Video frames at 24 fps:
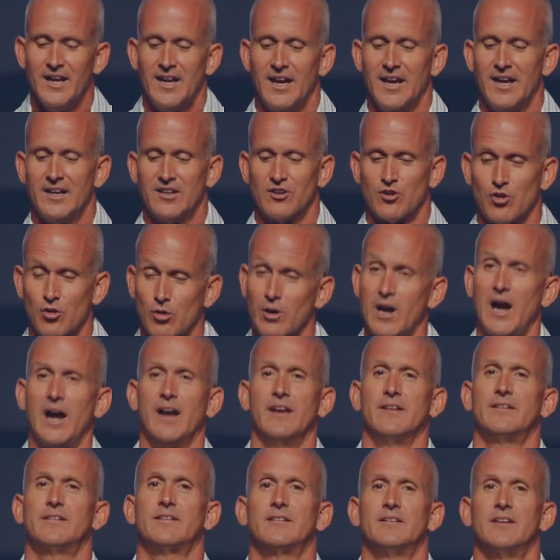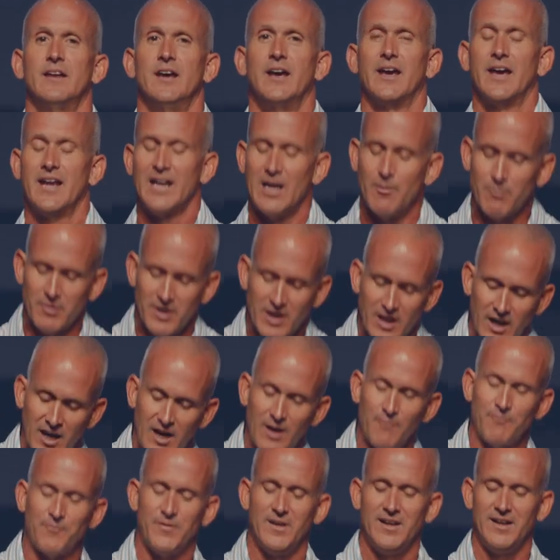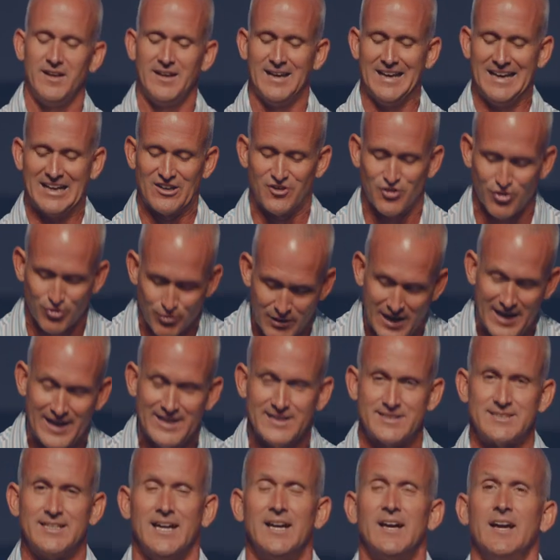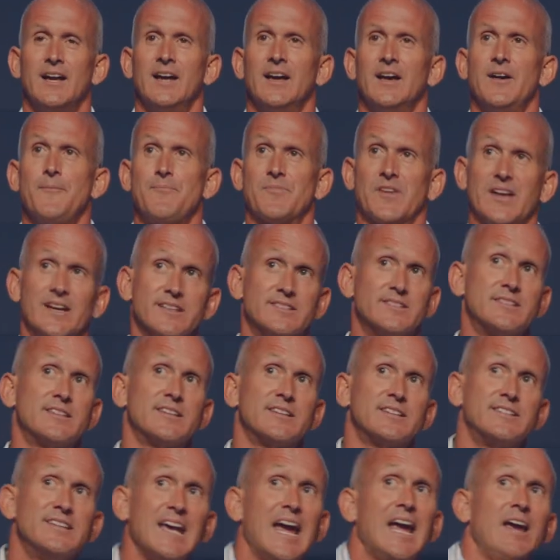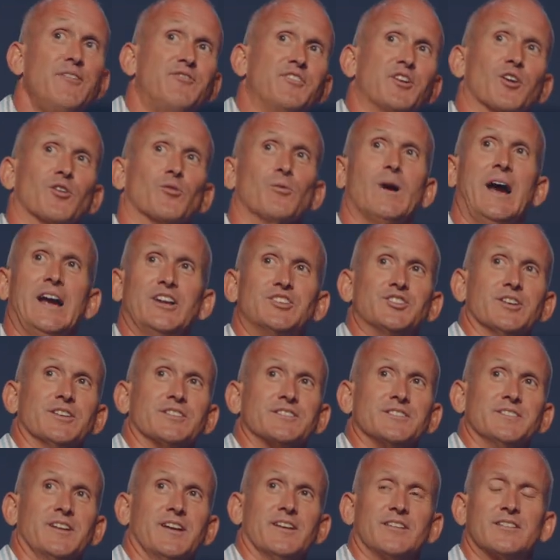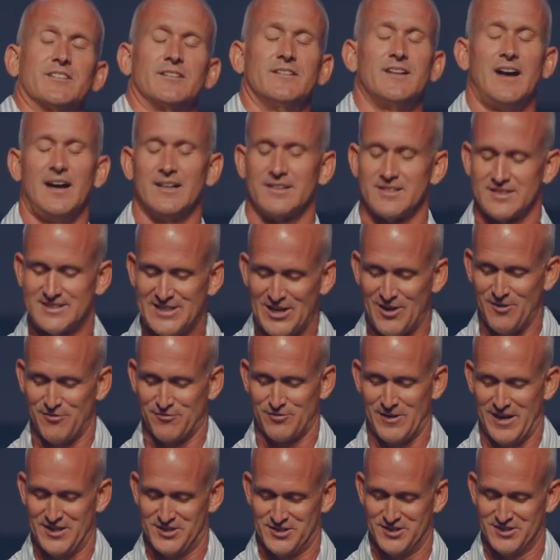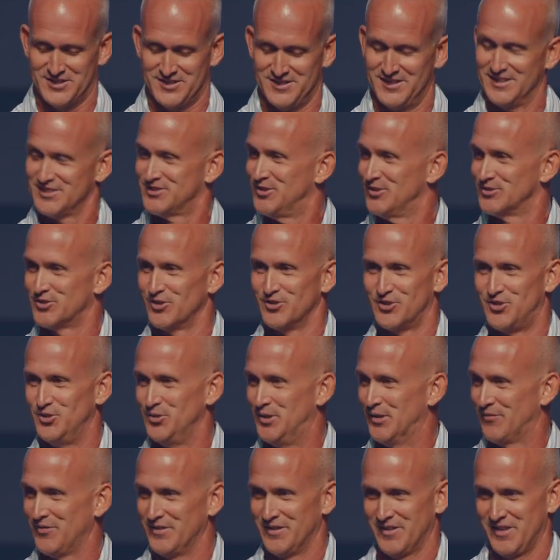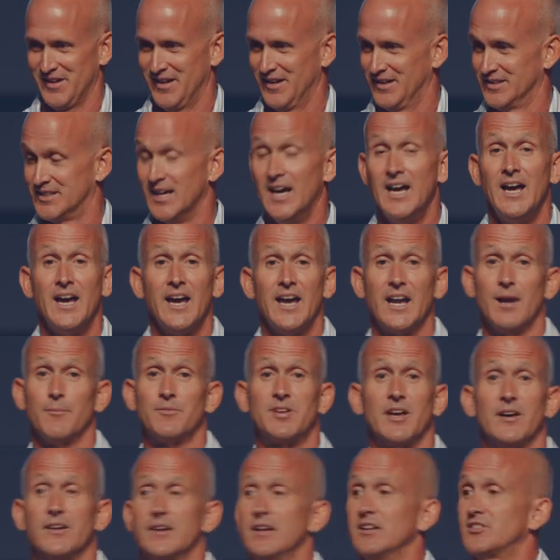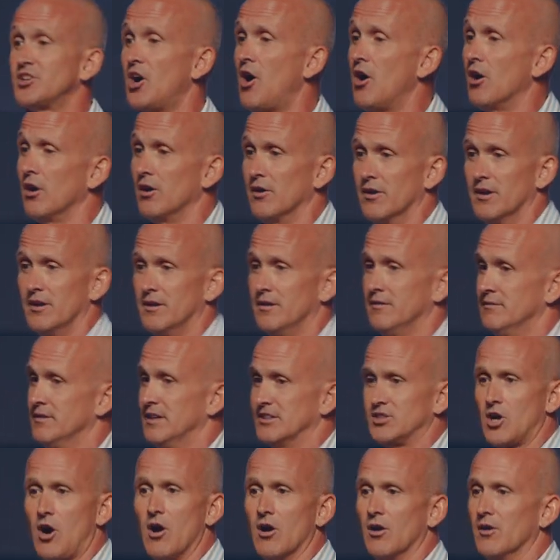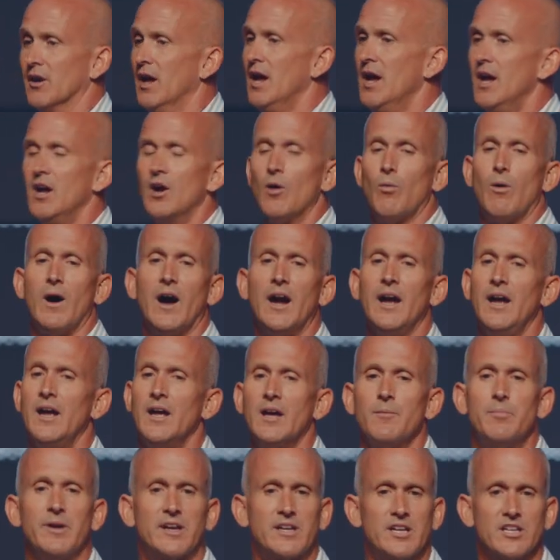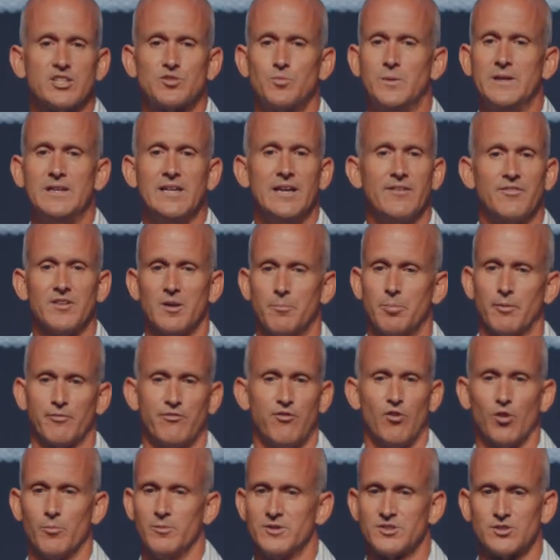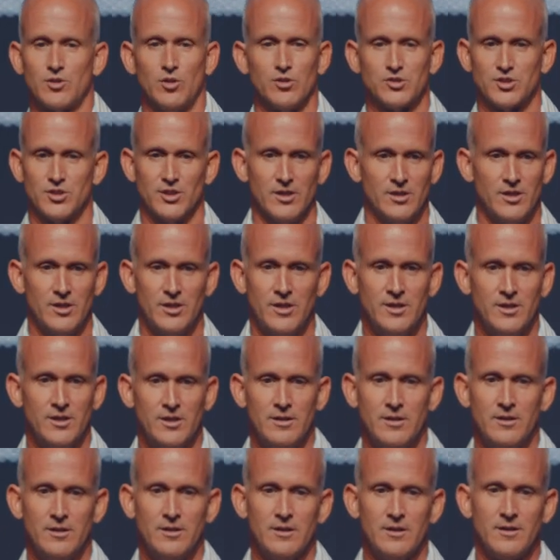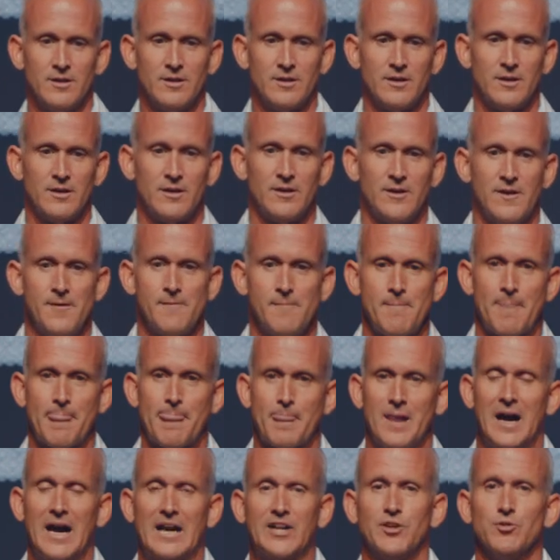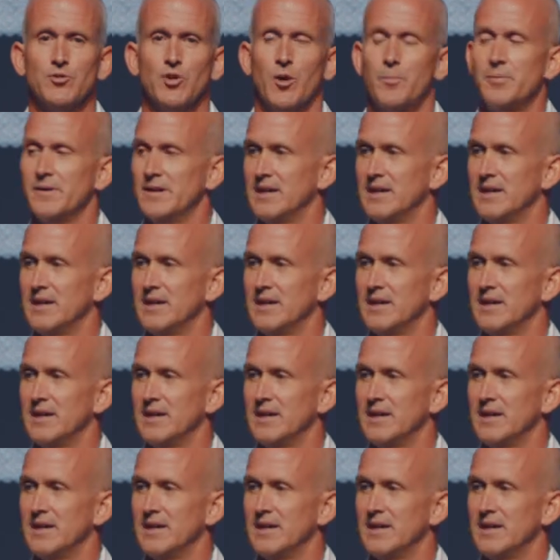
in Christ, and I'm confident in Christ. It's Savior righteousness, not self-righteousness. Those are two different things. And I'm telling you, it's hard. It's hard. Why? Because we live in a performance culture. I grew up in